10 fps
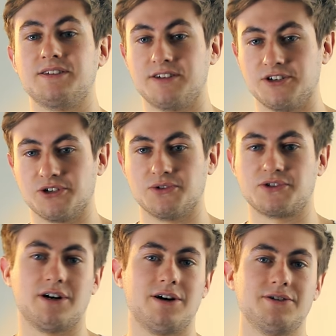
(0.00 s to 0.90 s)
to the digital
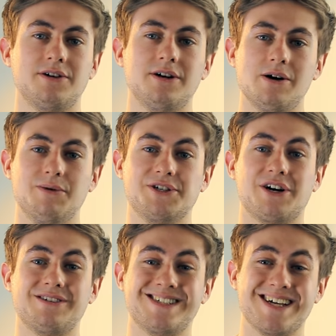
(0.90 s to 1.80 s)
sword, which
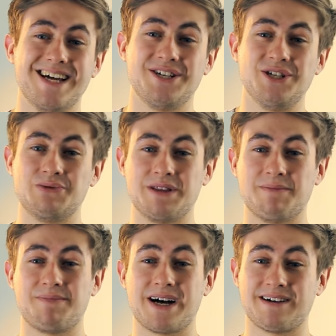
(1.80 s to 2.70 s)
causes issues when the
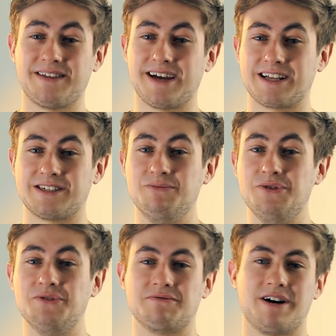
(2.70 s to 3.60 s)
back of the actor
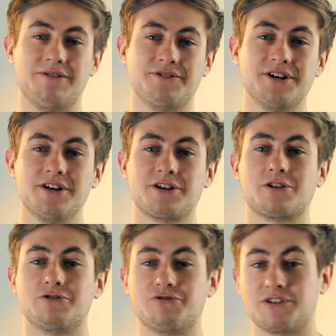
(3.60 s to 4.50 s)
moves around,
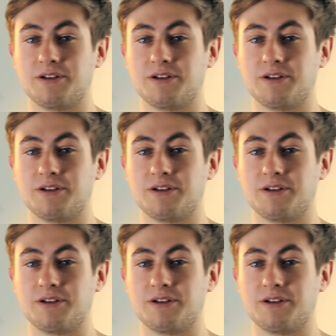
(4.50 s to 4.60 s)
contrary to the